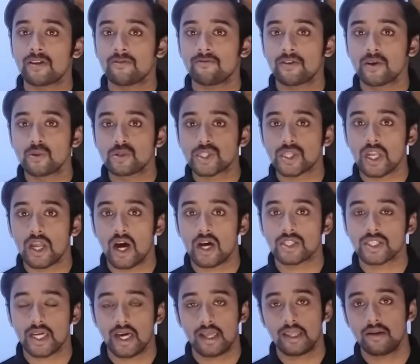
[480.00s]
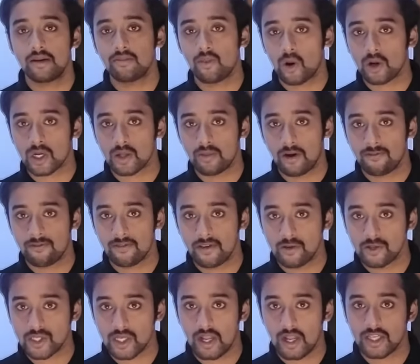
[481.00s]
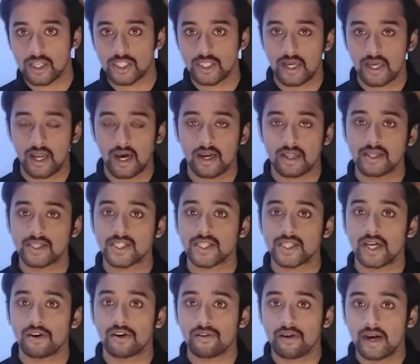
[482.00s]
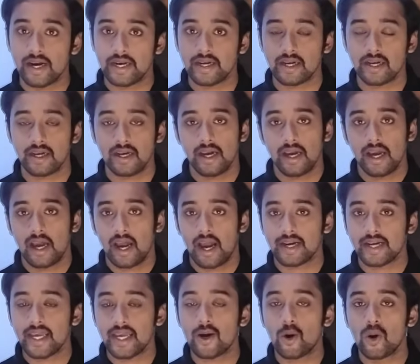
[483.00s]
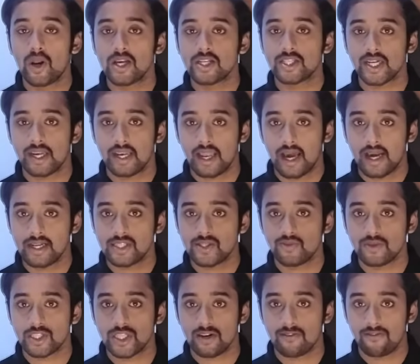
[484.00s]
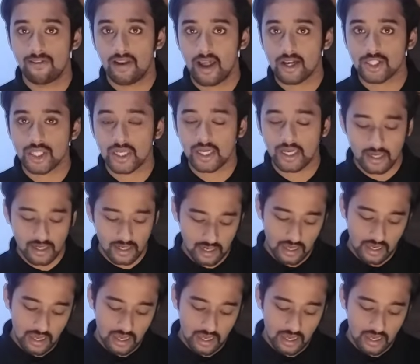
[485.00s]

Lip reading: the fuselage and the bottom of fuselage, there are these red anti-collision lights which are flashing.